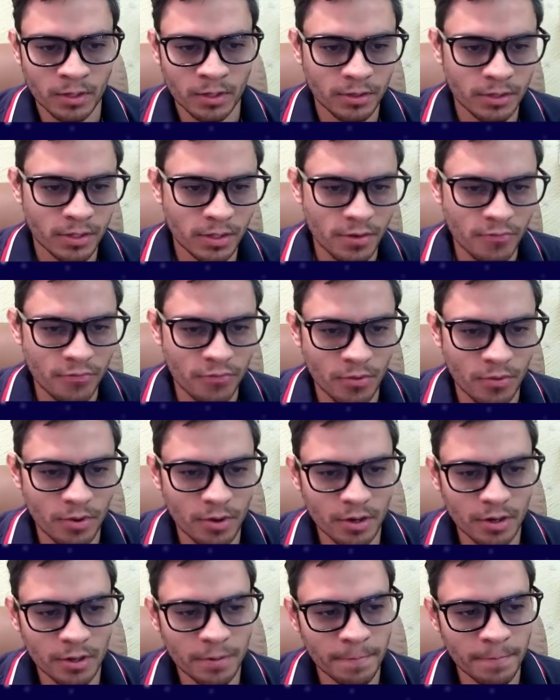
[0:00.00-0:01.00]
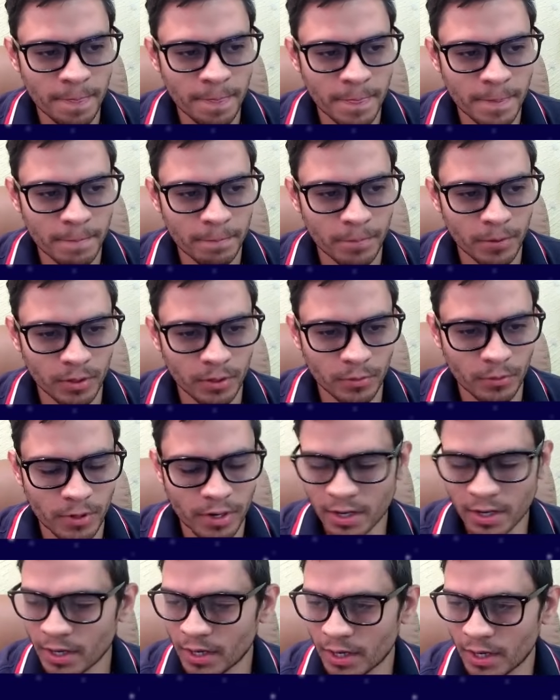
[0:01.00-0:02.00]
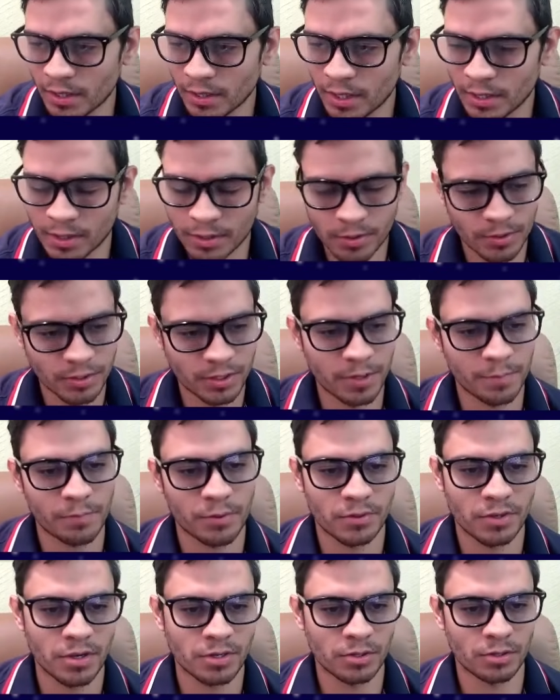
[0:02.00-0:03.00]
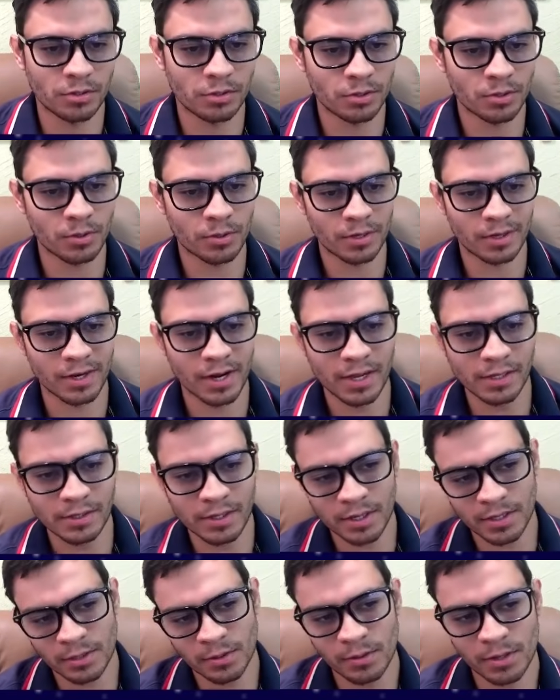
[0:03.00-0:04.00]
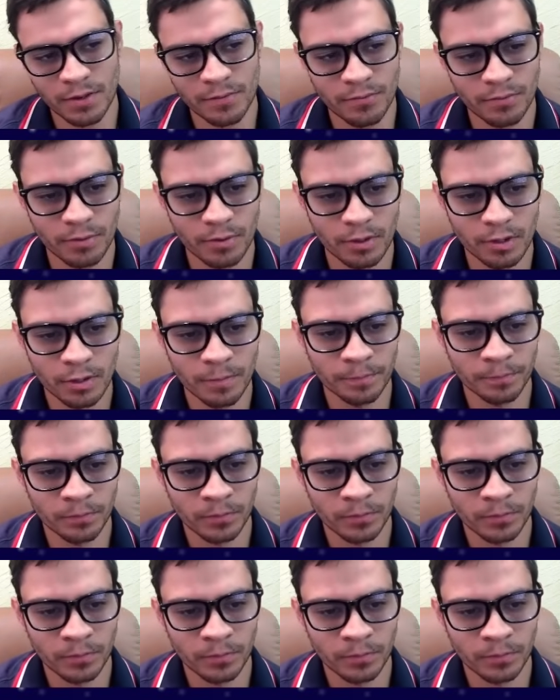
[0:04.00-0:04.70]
d4, but we're gonna get an interesting position. So knight takes on e4,